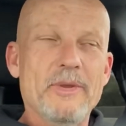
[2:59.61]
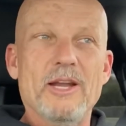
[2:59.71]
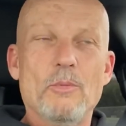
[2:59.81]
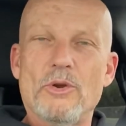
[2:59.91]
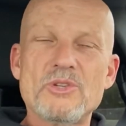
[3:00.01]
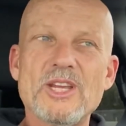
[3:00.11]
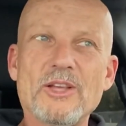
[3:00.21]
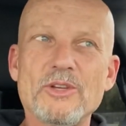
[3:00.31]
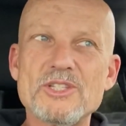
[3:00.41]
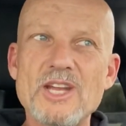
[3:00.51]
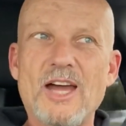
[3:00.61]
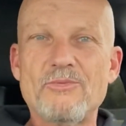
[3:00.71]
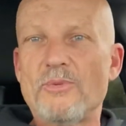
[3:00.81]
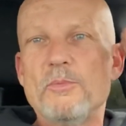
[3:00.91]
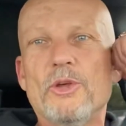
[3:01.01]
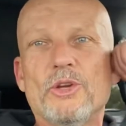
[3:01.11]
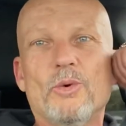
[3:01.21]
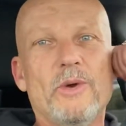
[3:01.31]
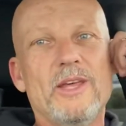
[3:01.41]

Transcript: motorcycle he's not familiar with,